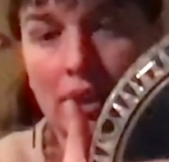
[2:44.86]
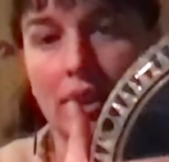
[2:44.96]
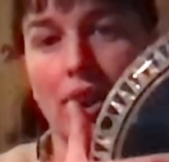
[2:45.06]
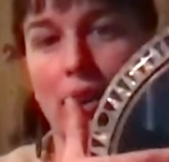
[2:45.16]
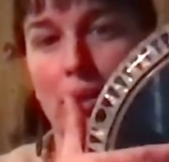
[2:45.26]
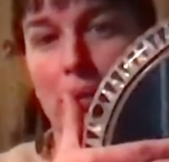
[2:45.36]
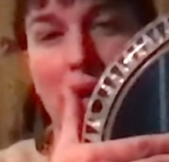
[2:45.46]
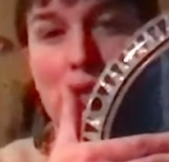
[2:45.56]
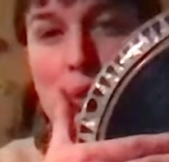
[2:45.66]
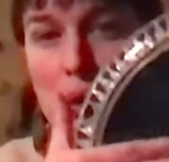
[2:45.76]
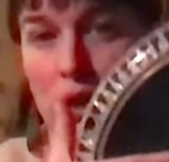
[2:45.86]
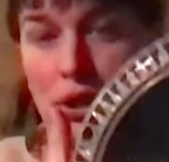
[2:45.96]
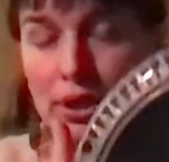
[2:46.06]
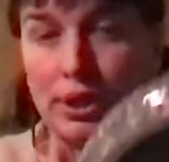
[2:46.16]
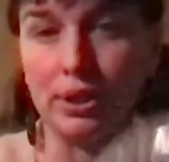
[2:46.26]
Otherwise, you can
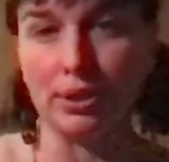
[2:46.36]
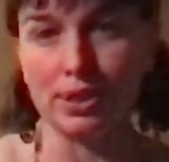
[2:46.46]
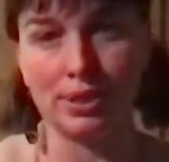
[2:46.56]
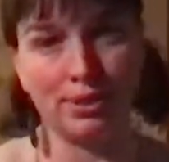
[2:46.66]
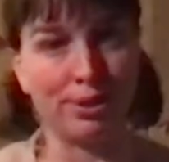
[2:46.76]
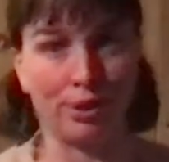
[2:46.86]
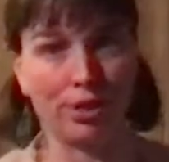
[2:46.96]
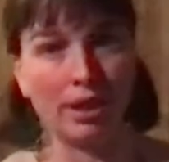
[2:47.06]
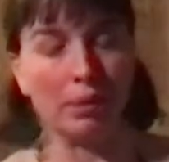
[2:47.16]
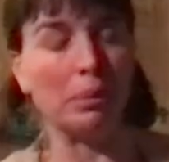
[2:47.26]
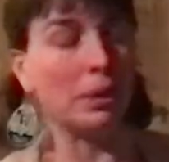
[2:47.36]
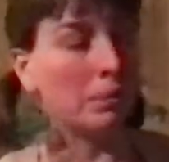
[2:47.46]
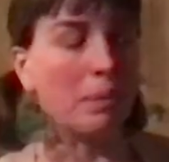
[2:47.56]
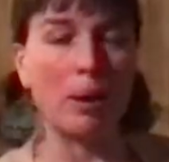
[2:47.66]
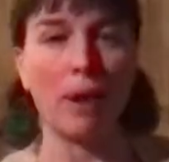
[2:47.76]
hurt your thumb
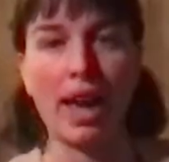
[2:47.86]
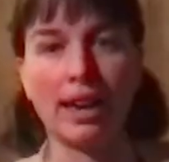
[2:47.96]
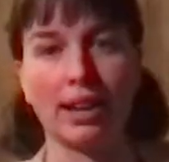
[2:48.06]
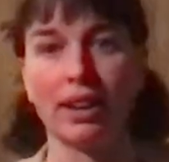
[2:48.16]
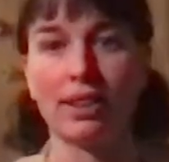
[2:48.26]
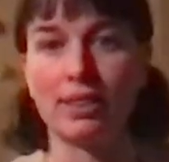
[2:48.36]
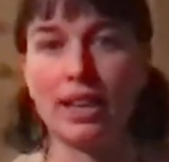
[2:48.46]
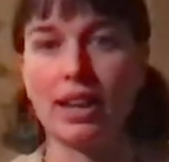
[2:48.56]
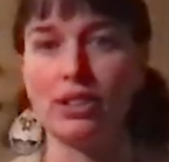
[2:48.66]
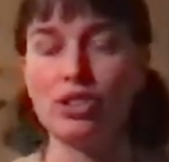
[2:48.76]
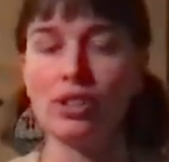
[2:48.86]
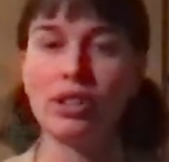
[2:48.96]
by whacking it on the edge.